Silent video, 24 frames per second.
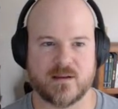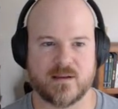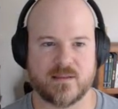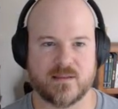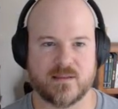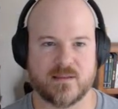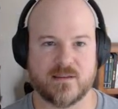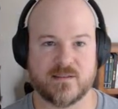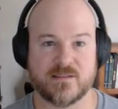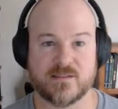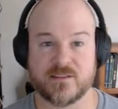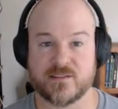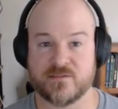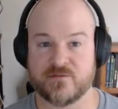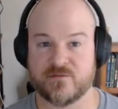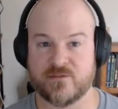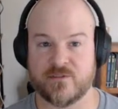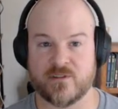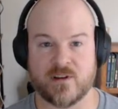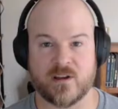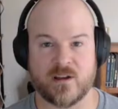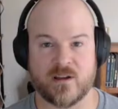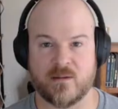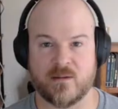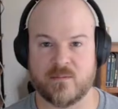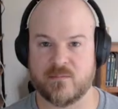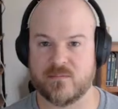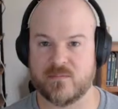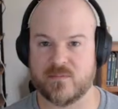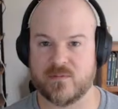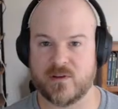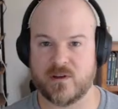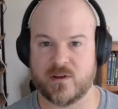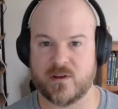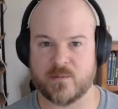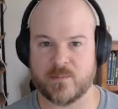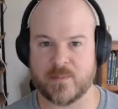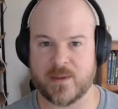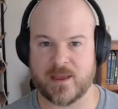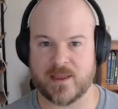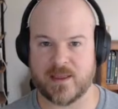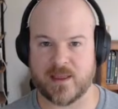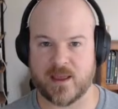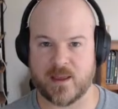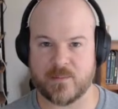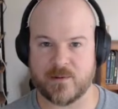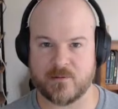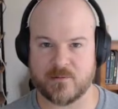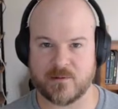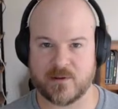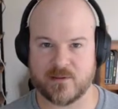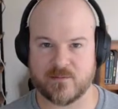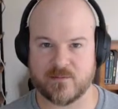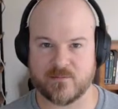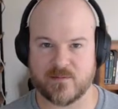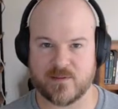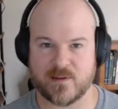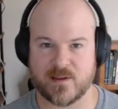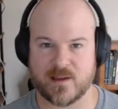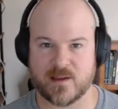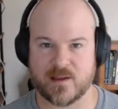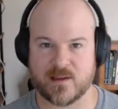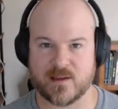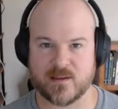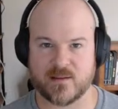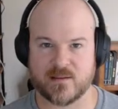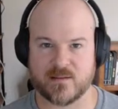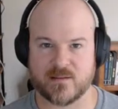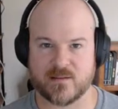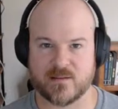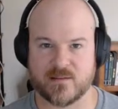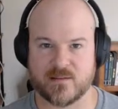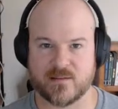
This is from, oh man, I bet we can find,